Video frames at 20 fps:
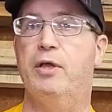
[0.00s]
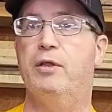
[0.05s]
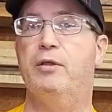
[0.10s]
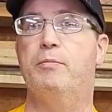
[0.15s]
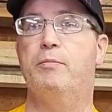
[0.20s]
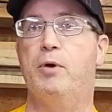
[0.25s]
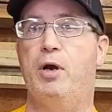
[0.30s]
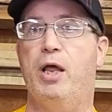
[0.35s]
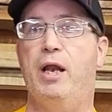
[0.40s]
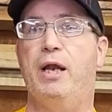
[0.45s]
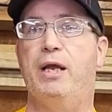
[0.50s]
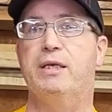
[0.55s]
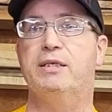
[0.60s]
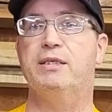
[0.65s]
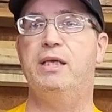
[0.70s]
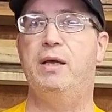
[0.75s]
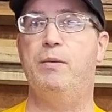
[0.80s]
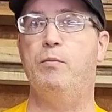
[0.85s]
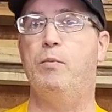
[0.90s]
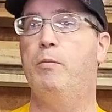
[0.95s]
and we'll put
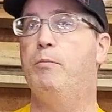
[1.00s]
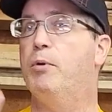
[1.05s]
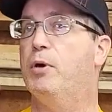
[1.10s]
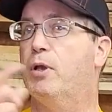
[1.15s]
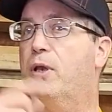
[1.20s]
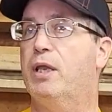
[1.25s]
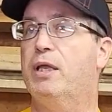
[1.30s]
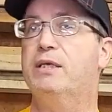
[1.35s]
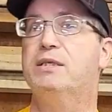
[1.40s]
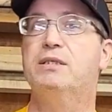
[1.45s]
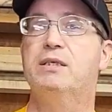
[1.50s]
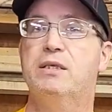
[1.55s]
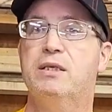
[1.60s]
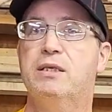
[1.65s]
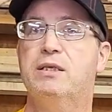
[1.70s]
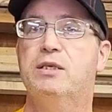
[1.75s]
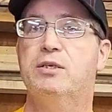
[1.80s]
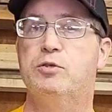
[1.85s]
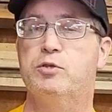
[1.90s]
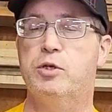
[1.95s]
links in the description
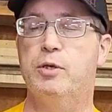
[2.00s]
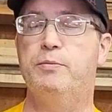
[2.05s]
so